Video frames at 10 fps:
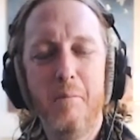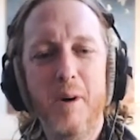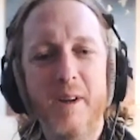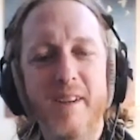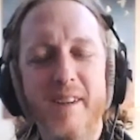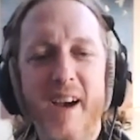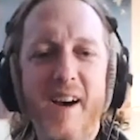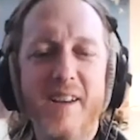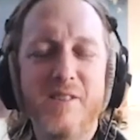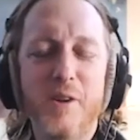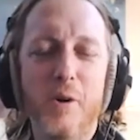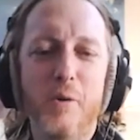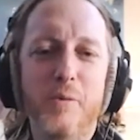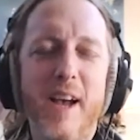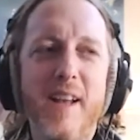but yeah,
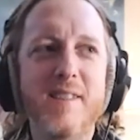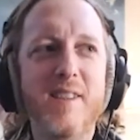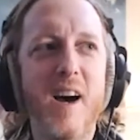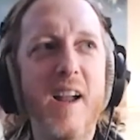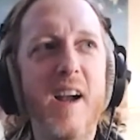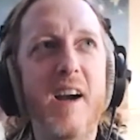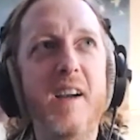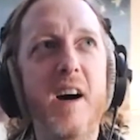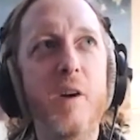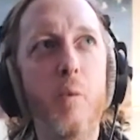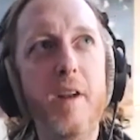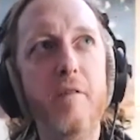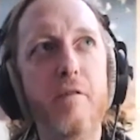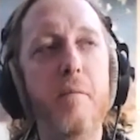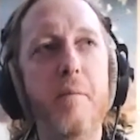so that's I I kind of
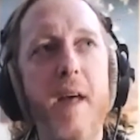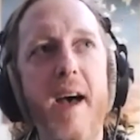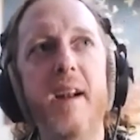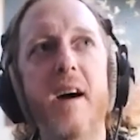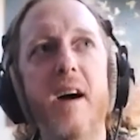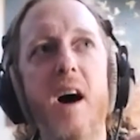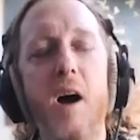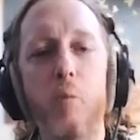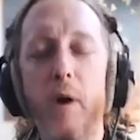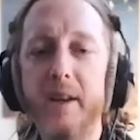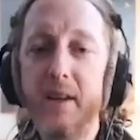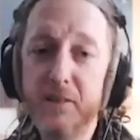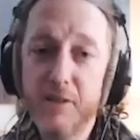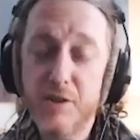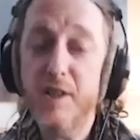went from that. I went
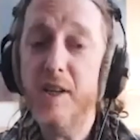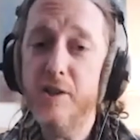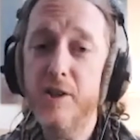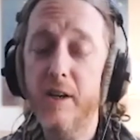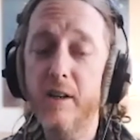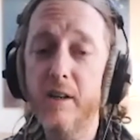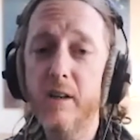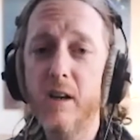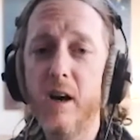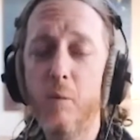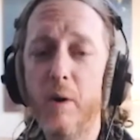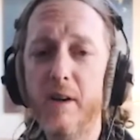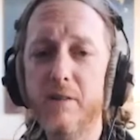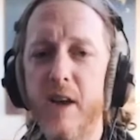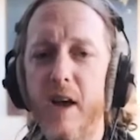into teaching. I went
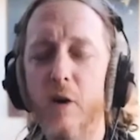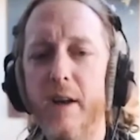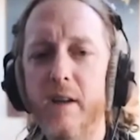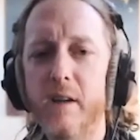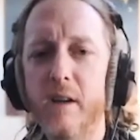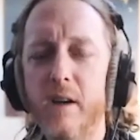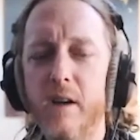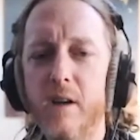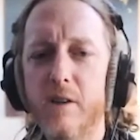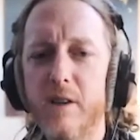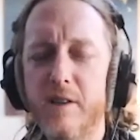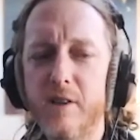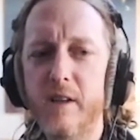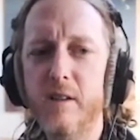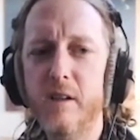out to LA because okay. I
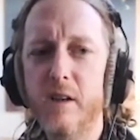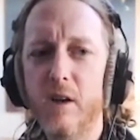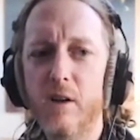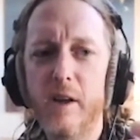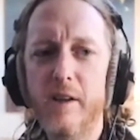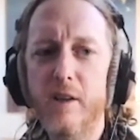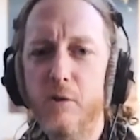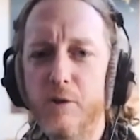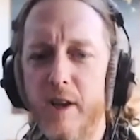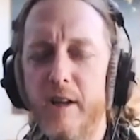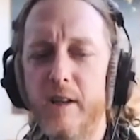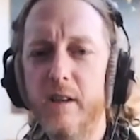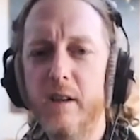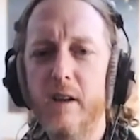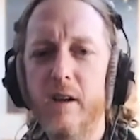said, like you said,
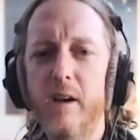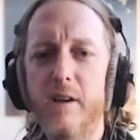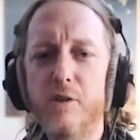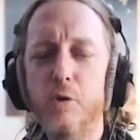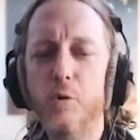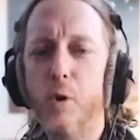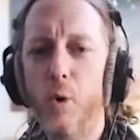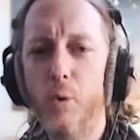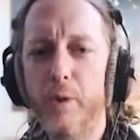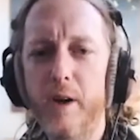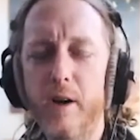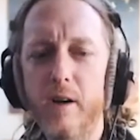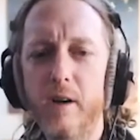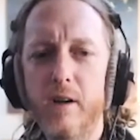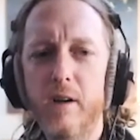it's too cold
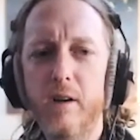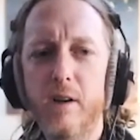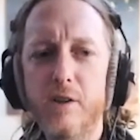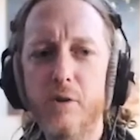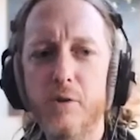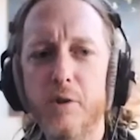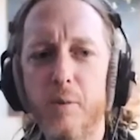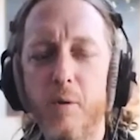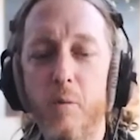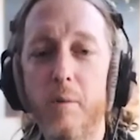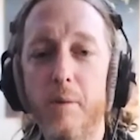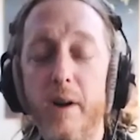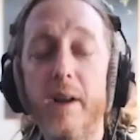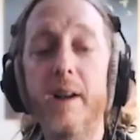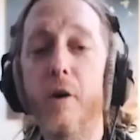there. Yeah. Let's go somewhere warmer.
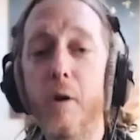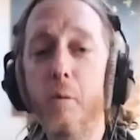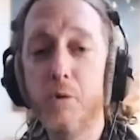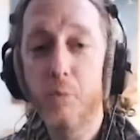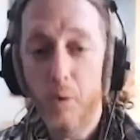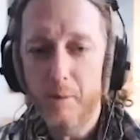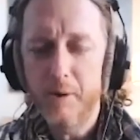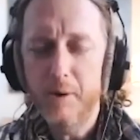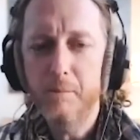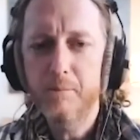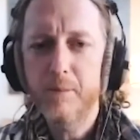And LA was warmer,